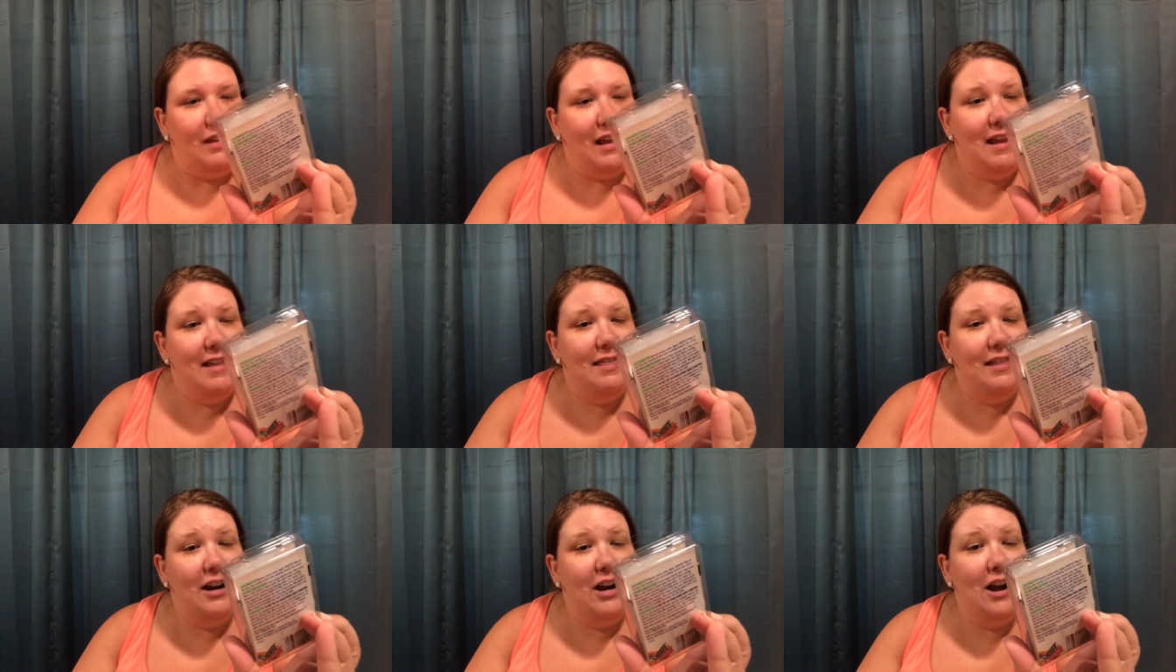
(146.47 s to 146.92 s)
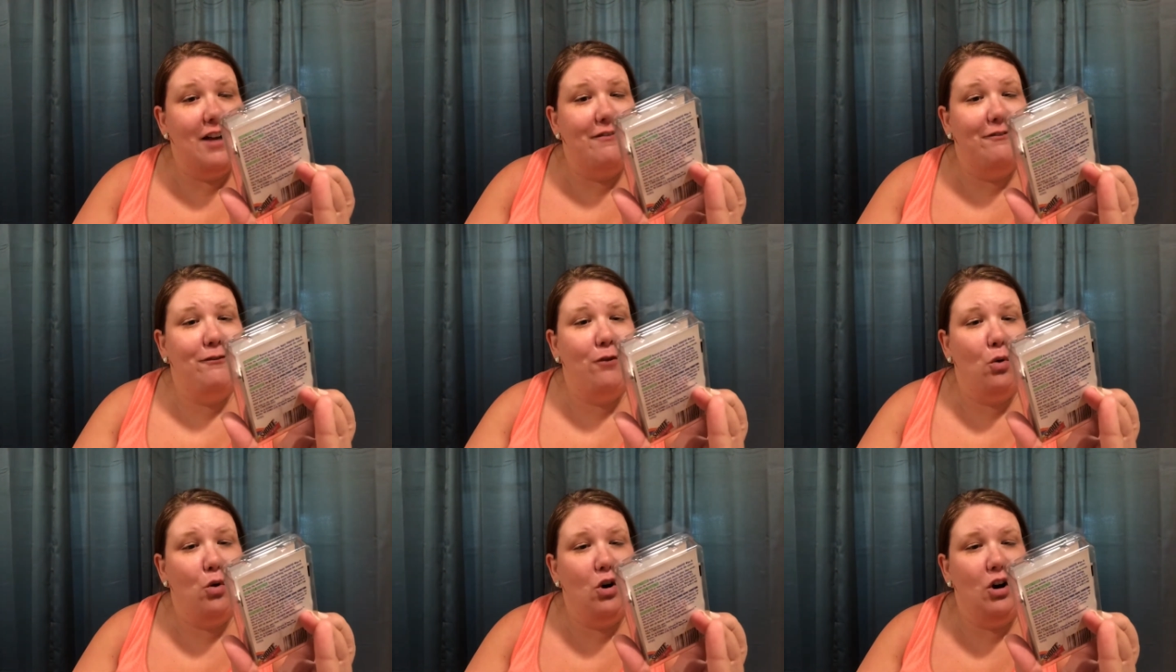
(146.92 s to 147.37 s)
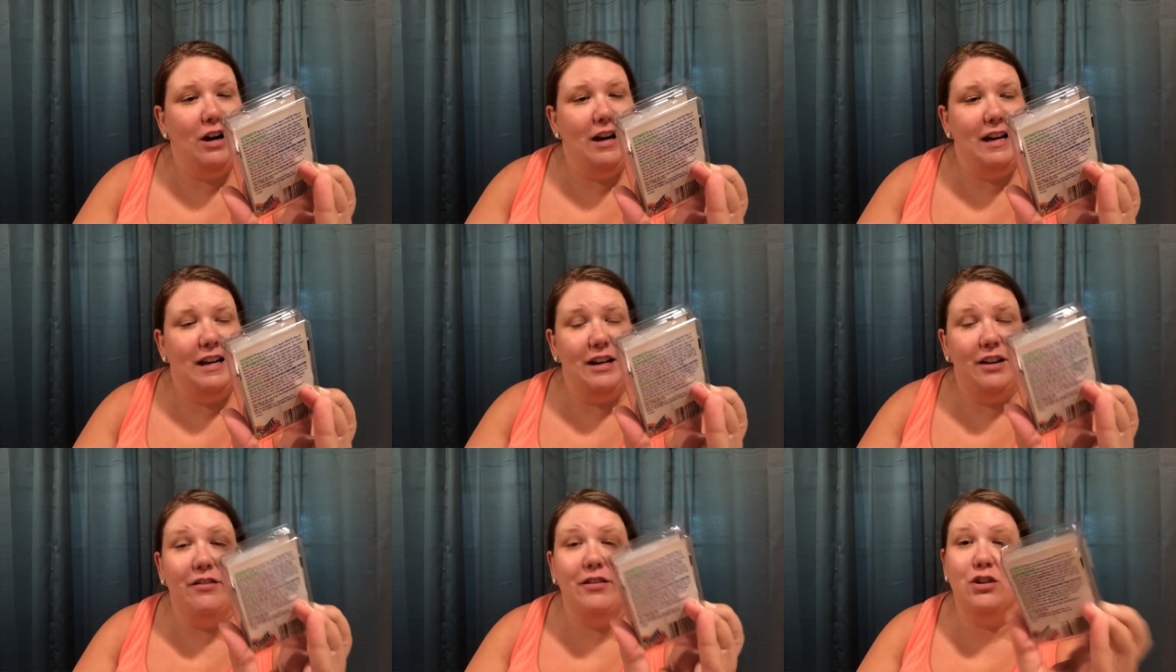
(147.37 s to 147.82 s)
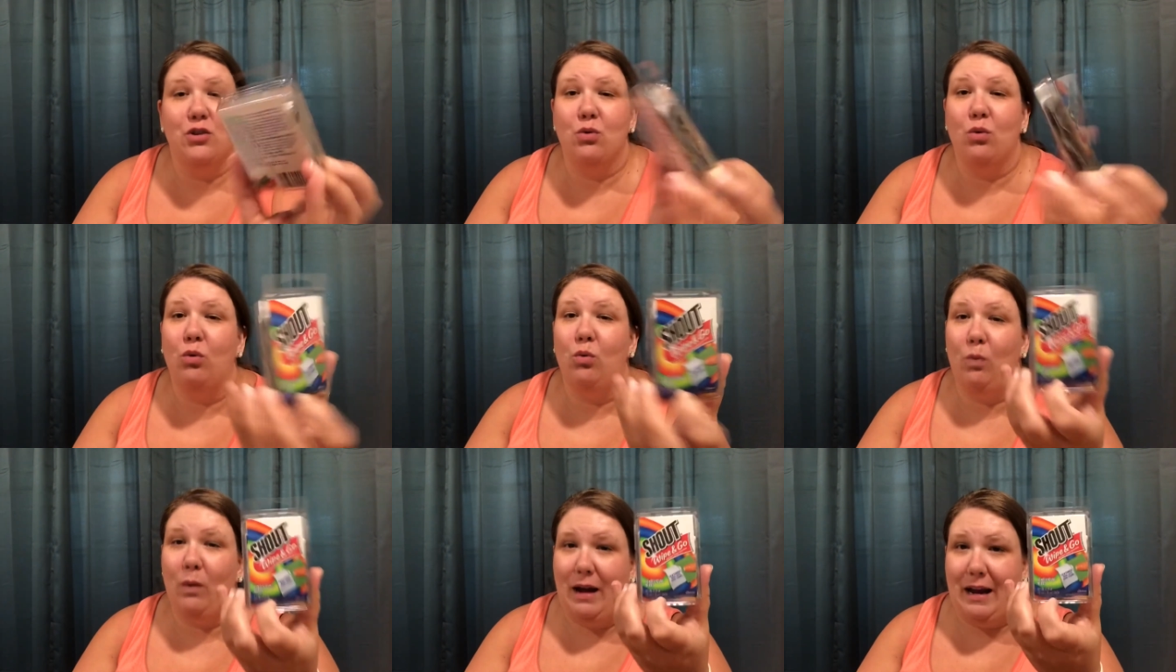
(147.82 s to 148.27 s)
And they have 4
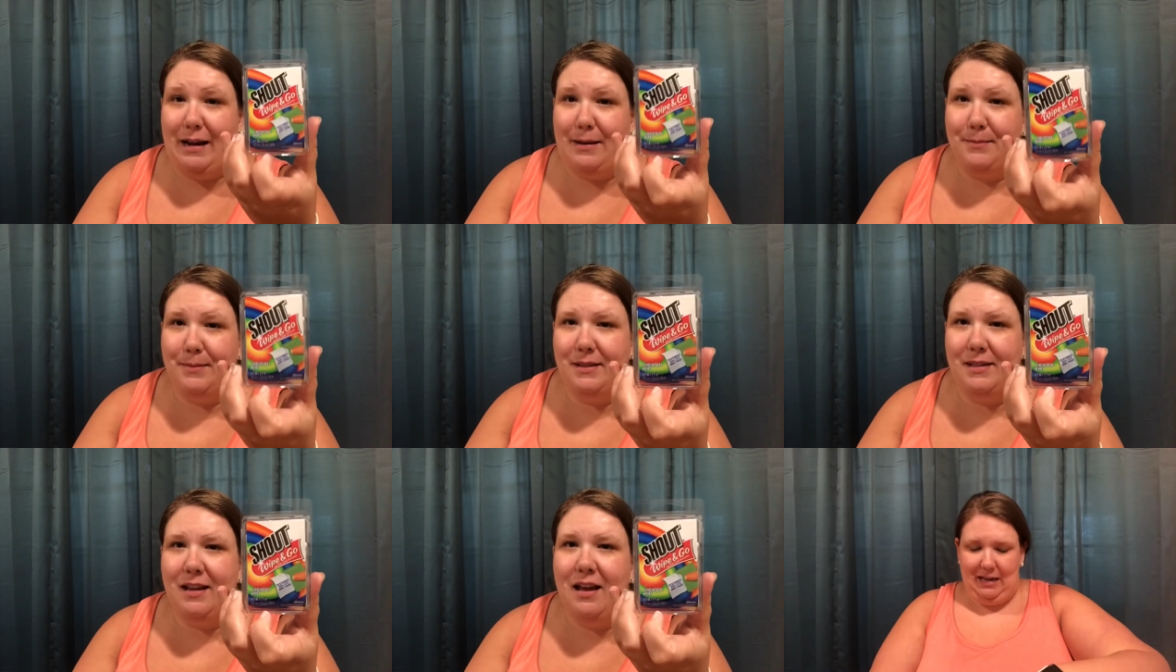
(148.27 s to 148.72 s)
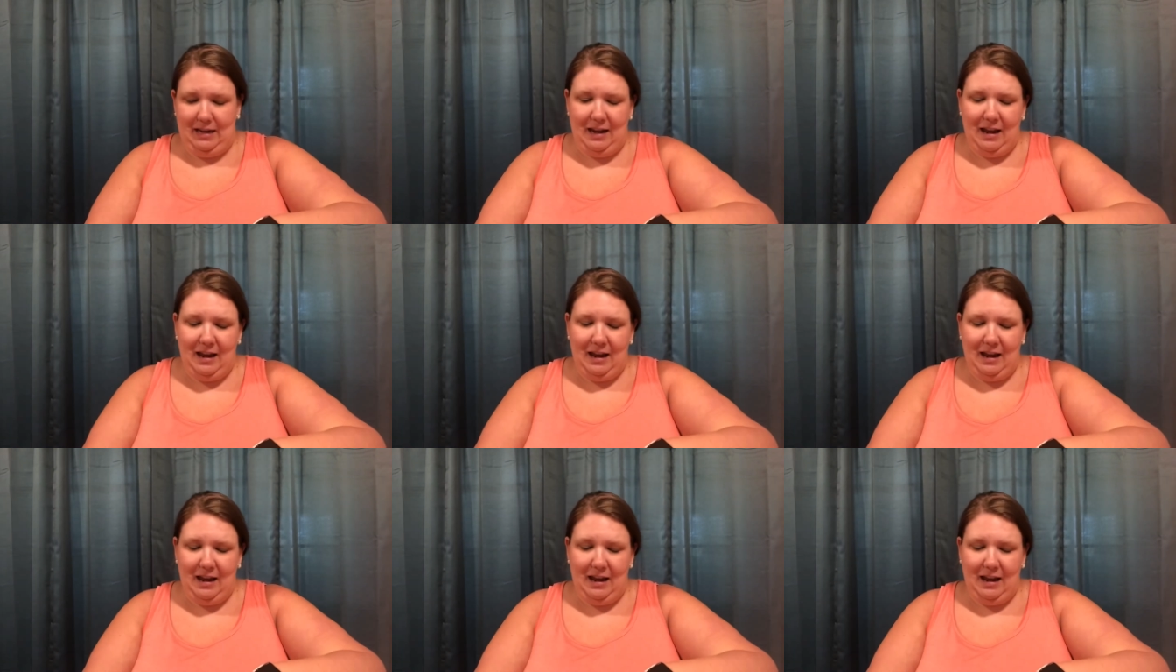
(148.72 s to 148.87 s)
individual wipes.